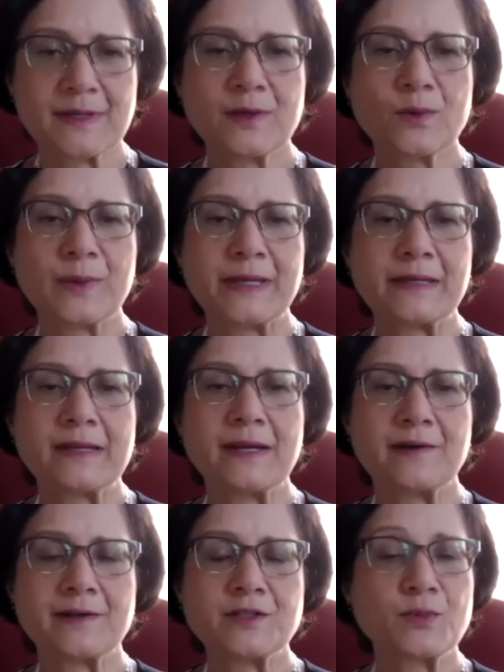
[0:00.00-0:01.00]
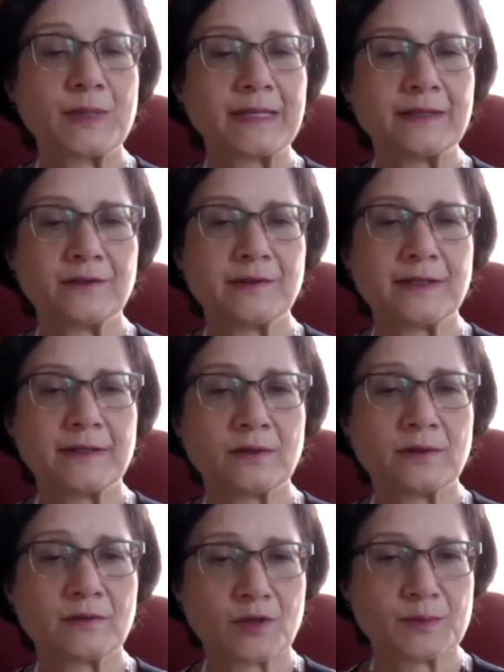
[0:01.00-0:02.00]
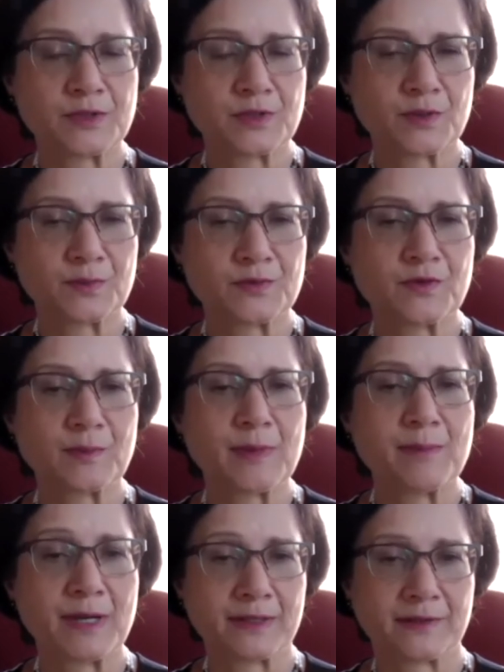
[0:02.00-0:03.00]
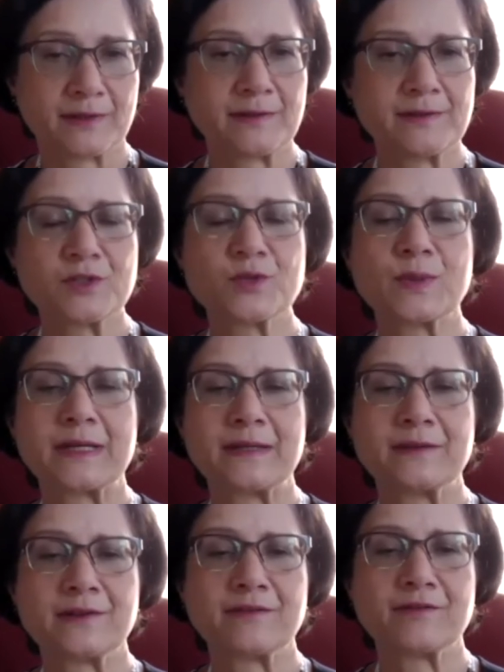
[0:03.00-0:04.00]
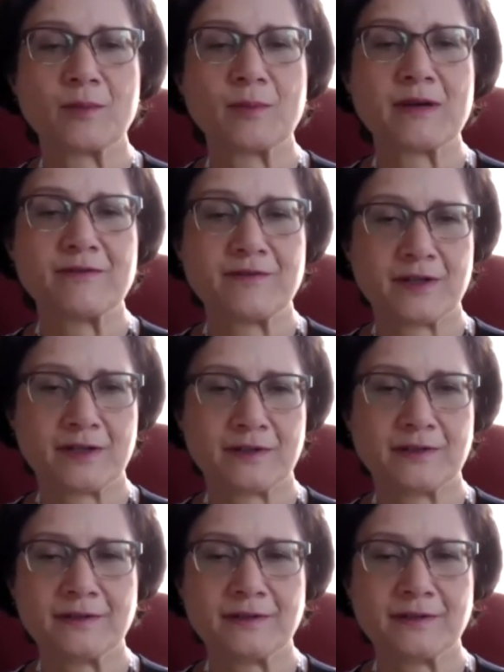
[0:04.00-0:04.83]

We inherit 23 chromosomes from our mother, 23 from our father.